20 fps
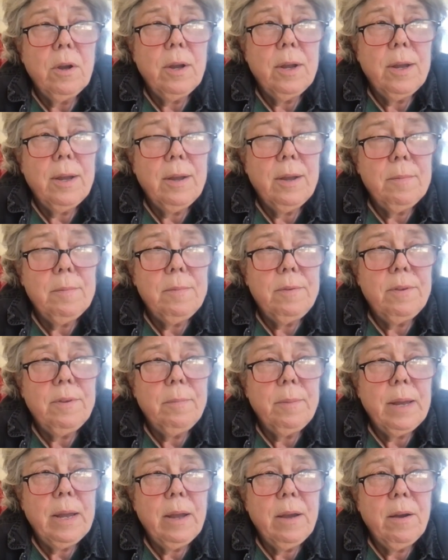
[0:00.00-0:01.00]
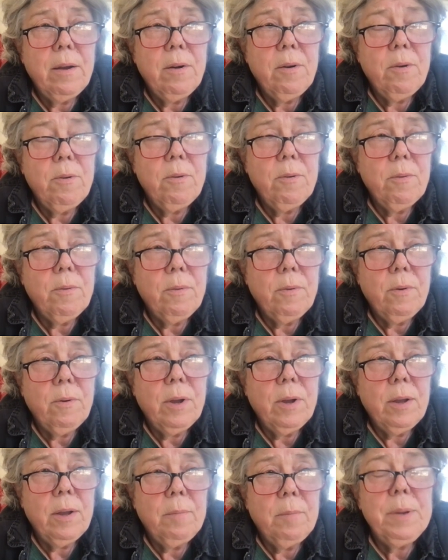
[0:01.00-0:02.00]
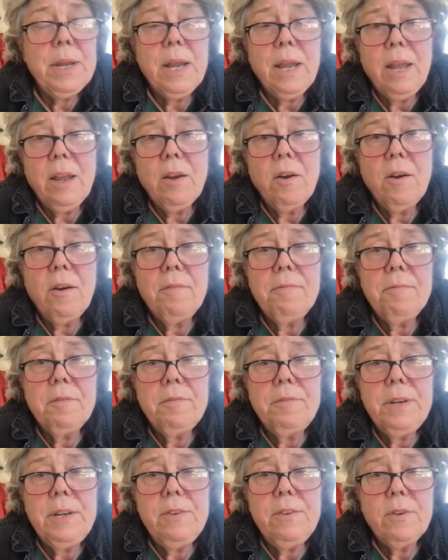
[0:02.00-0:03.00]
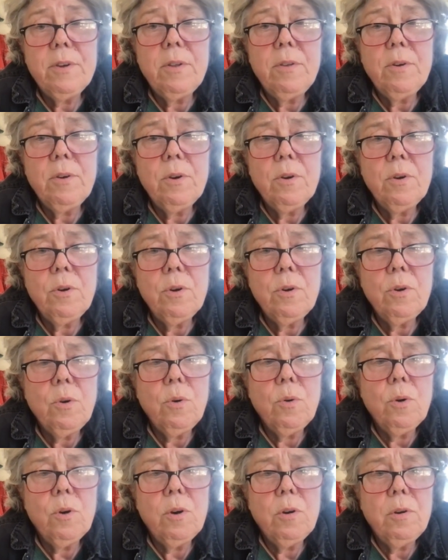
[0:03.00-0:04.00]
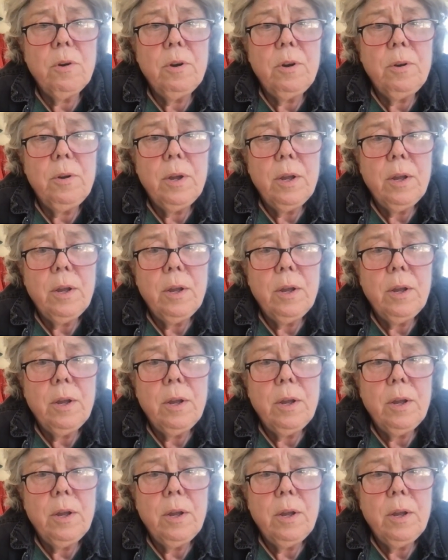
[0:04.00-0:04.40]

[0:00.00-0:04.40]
somehow pinging off of each other or